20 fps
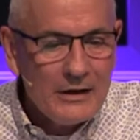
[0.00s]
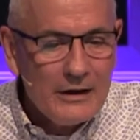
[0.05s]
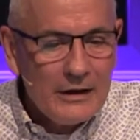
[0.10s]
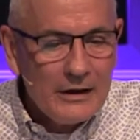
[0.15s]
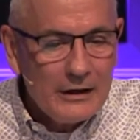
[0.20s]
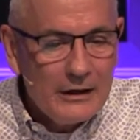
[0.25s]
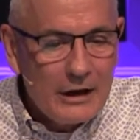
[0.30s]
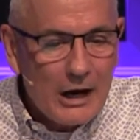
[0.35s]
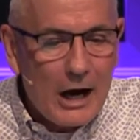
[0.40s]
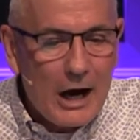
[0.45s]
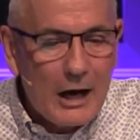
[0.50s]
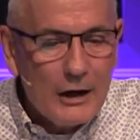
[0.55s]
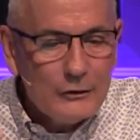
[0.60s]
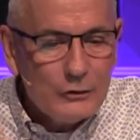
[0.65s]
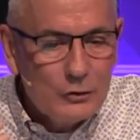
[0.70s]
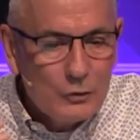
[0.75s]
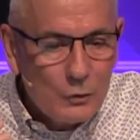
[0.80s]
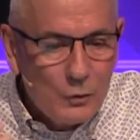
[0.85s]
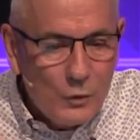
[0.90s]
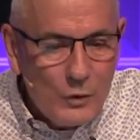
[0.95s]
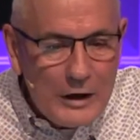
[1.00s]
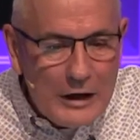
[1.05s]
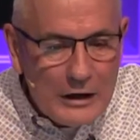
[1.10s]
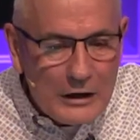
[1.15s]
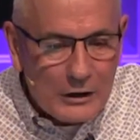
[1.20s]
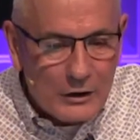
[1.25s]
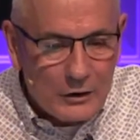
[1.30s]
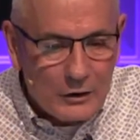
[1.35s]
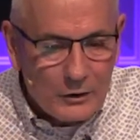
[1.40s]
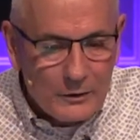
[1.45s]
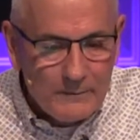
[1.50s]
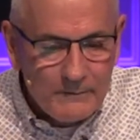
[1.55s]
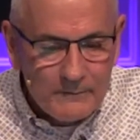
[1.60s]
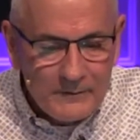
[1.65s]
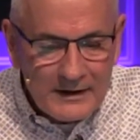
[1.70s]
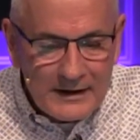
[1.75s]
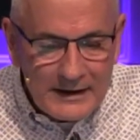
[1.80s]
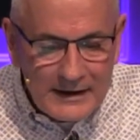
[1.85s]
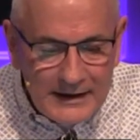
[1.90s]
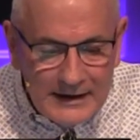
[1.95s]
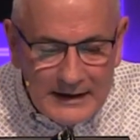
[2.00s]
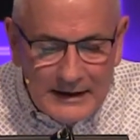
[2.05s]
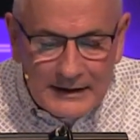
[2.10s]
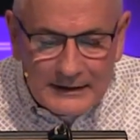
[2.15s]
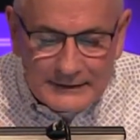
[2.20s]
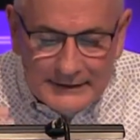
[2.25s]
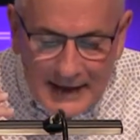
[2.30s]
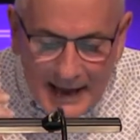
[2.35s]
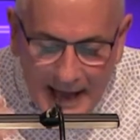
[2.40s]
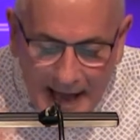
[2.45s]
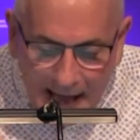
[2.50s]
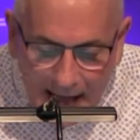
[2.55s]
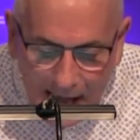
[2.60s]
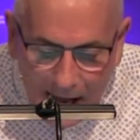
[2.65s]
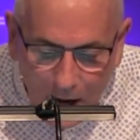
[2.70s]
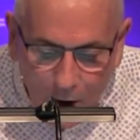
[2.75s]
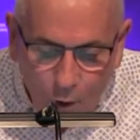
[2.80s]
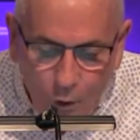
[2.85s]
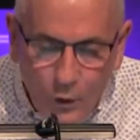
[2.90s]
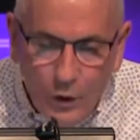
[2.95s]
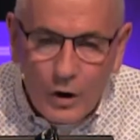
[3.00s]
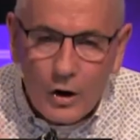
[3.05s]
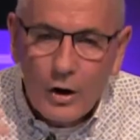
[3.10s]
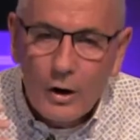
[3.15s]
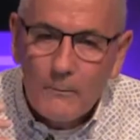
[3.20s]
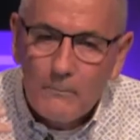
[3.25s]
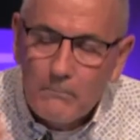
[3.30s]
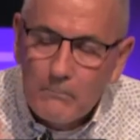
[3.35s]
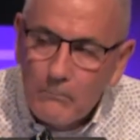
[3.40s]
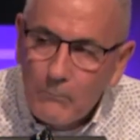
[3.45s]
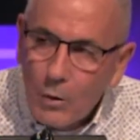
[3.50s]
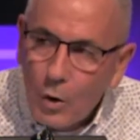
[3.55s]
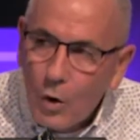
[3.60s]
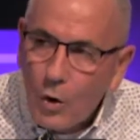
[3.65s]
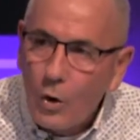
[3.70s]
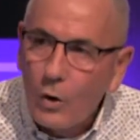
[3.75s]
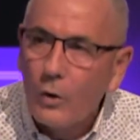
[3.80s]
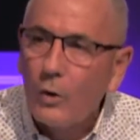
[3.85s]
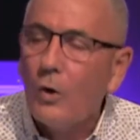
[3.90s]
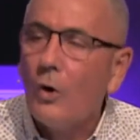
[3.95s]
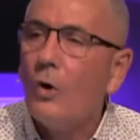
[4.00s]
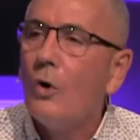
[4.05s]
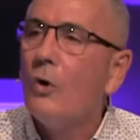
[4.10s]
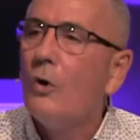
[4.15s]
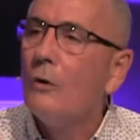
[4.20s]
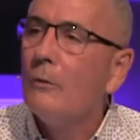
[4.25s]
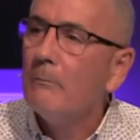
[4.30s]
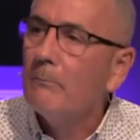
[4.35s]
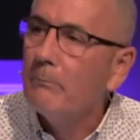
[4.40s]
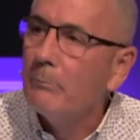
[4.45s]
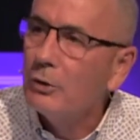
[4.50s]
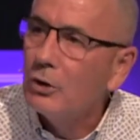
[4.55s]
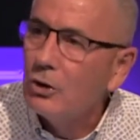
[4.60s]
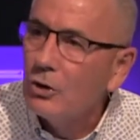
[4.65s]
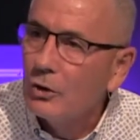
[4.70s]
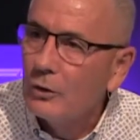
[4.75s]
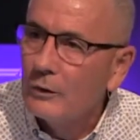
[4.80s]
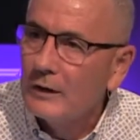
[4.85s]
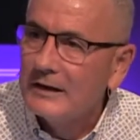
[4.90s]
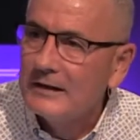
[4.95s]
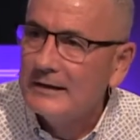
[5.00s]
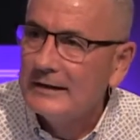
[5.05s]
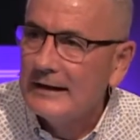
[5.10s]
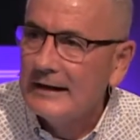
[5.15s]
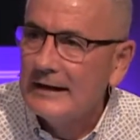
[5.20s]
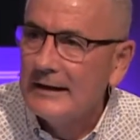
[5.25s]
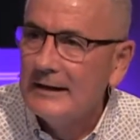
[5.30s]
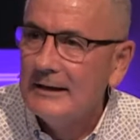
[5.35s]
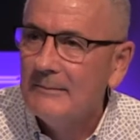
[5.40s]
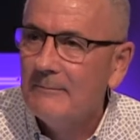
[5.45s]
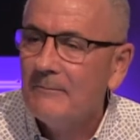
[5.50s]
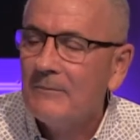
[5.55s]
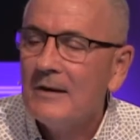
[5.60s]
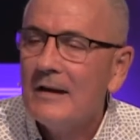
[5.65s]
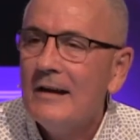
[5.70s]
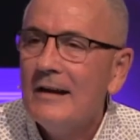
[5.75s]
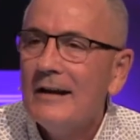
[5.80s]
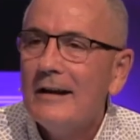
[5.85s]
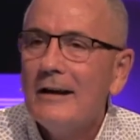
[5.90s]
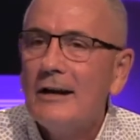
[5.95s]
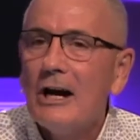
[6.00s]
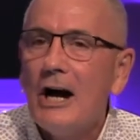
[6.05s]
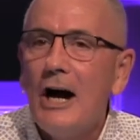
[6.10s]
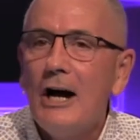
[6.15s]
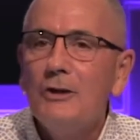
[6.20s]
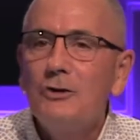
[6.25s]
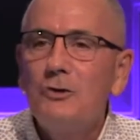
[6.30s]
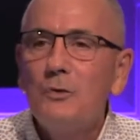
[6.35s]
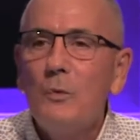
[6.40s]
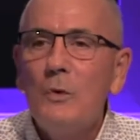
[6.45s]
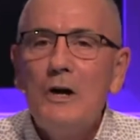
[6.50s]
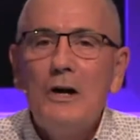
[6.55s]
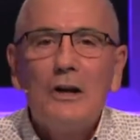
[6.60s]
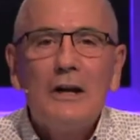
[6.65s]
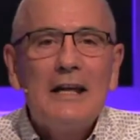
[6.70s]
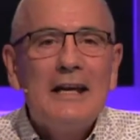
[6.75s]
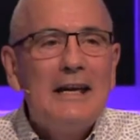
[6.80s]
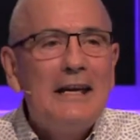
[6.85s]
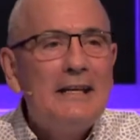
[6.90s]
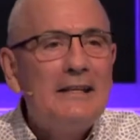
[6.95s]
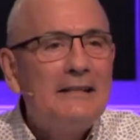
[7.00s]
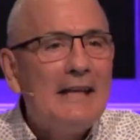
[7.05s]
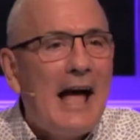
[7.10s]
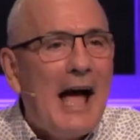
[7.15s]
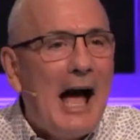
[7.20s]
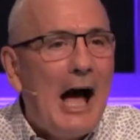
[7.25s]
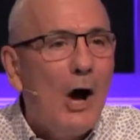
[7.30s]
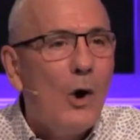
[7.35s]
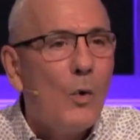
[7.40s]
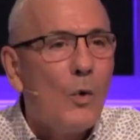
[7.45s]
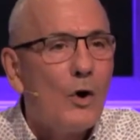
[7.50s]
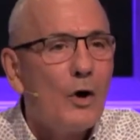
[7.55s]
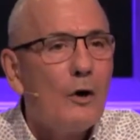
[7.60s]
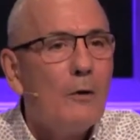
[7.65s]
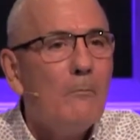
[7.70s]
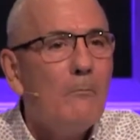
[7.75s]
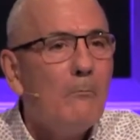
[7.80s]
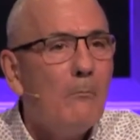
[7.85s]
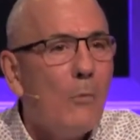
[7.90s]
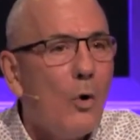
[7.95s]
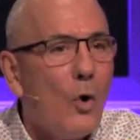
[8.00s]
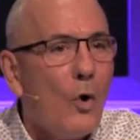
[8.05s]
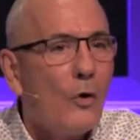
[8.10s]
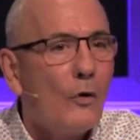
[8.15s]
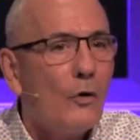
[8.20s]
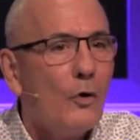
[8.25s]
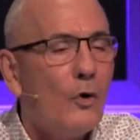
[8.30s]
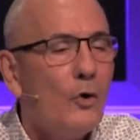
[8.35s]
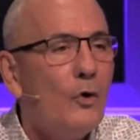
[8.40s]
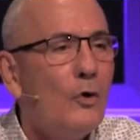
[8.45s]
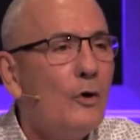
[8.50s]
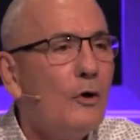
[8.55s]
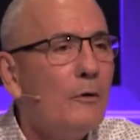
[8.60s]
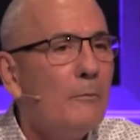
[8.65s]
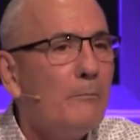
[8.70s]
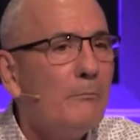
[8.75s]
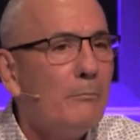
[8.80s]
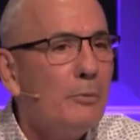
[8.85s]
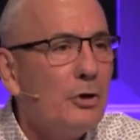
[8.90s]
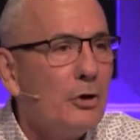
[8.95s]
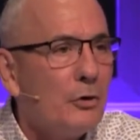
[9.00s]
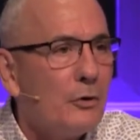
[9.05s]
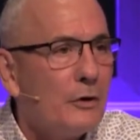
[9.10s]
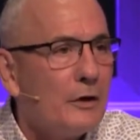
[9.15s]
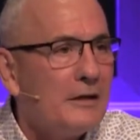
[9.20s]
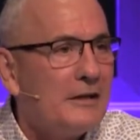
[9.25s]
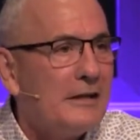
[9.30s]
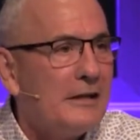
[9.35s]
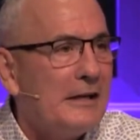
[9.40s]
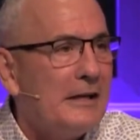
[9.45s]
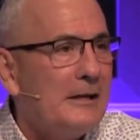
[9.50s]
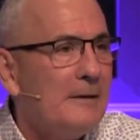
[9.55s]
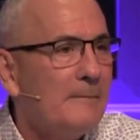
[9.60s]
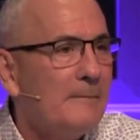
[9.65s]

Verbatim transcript: God's will is our moral purity. God's will is our moral purity.